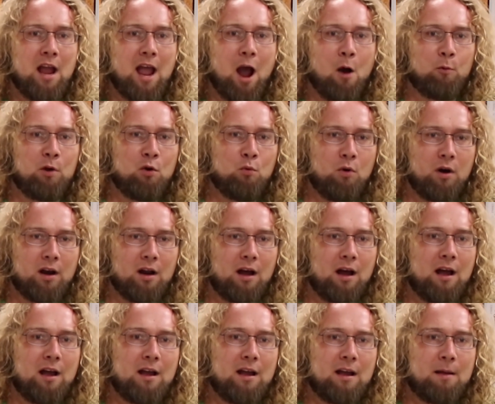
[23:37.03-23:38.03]
and we want
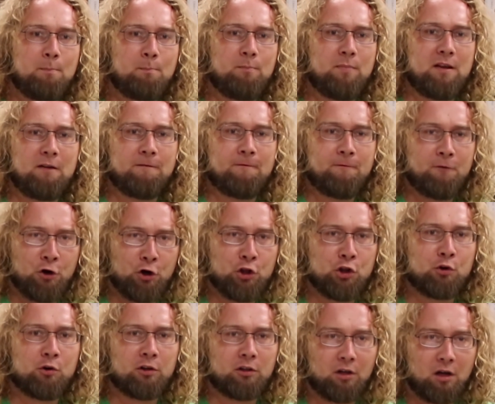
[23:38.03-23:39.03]
to be
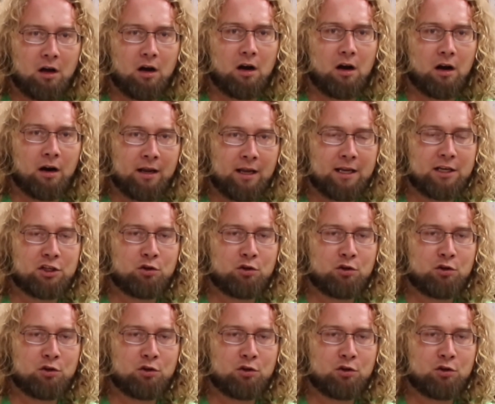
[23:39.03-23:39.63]
further along in